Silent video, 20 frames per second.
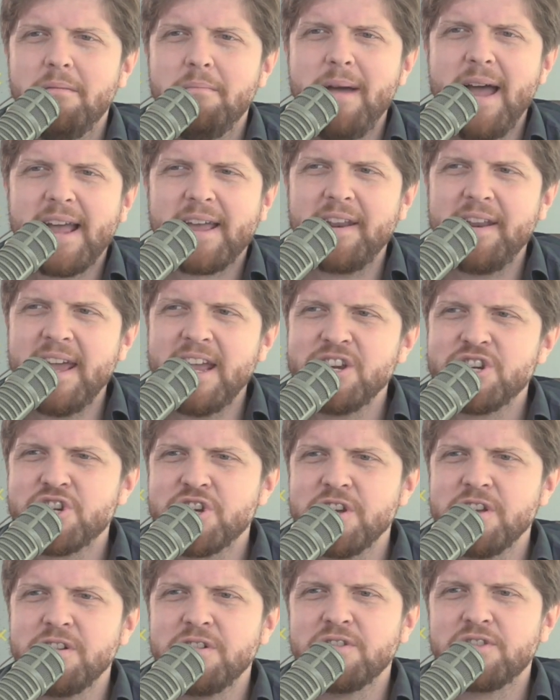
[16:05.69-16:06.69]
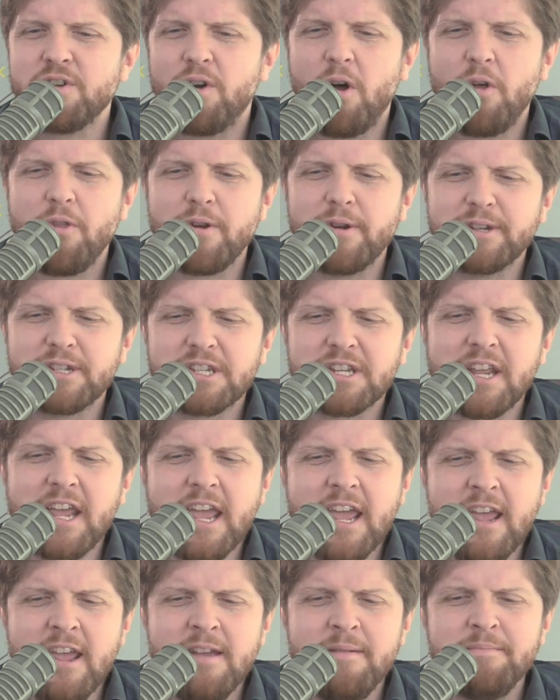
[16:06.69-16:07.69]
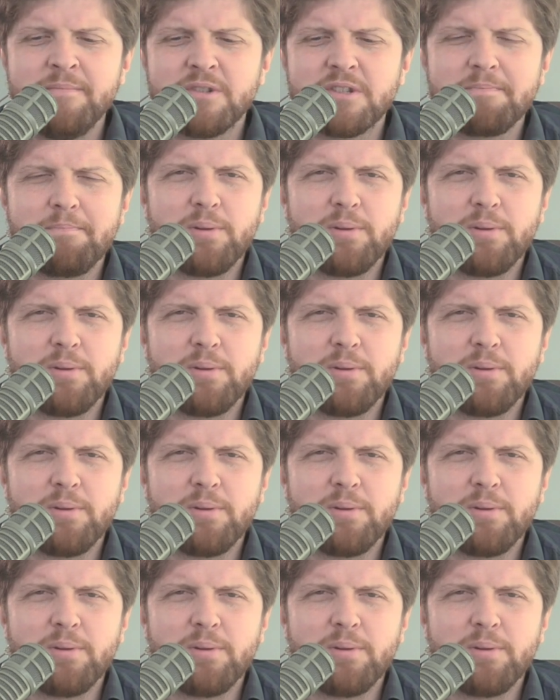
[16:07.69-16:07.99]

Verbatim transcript: machinations, all their schemes,